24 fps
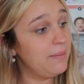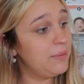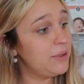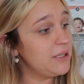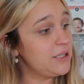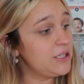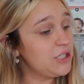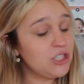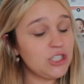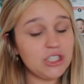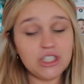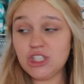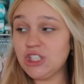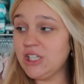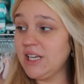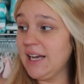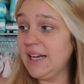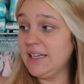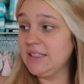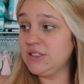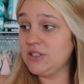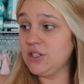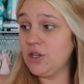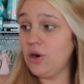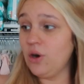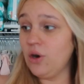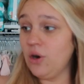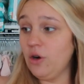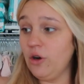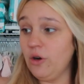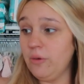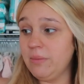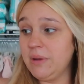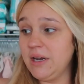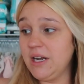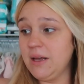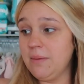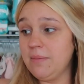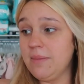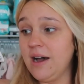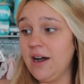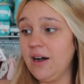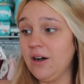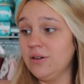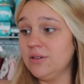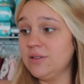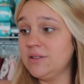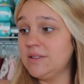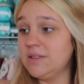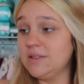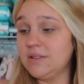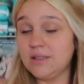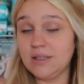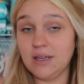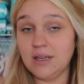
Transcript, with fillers: I'm pretty sure she has the whole Minnie Mouse